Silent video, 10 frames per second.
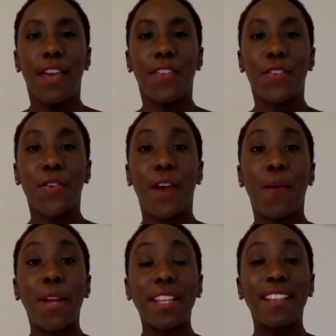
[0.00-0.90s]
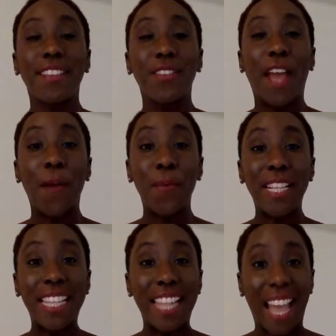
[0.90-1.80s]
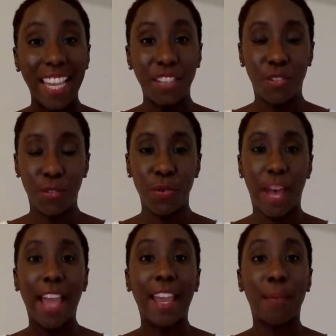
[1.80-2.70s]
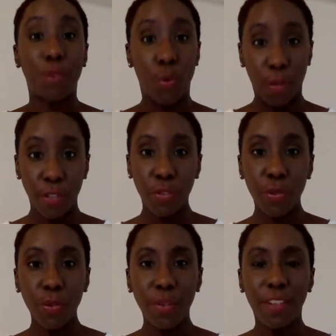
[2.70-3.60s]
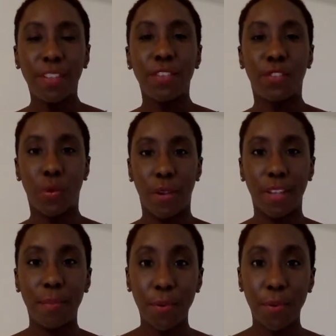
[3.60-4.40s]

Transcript: So I want to, I would like to, I am going to join a